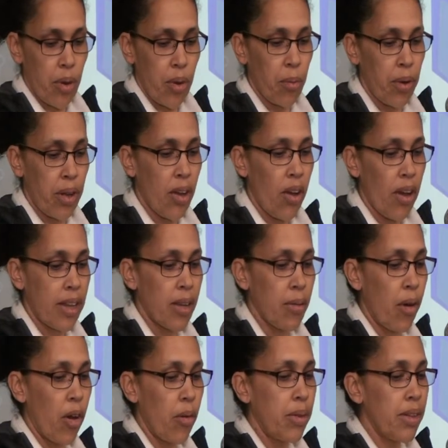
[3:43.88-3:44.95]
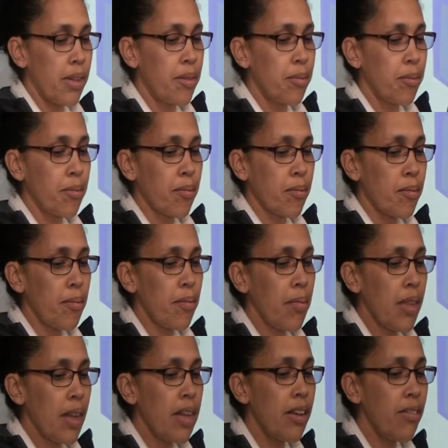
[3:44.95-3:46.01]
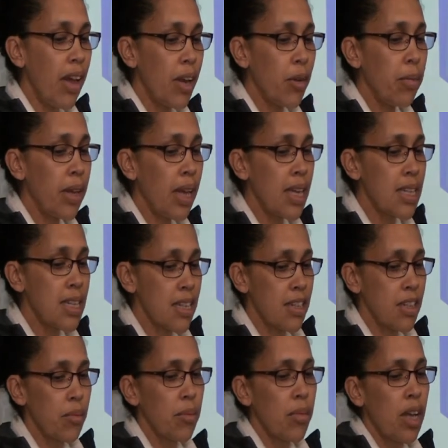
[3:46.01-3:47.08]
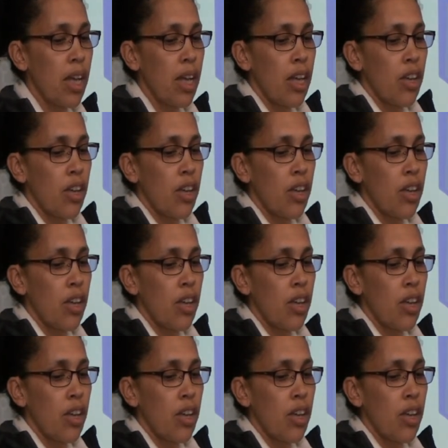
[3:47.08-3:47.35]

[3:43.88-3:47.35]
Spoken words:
we are at the moment, developing a system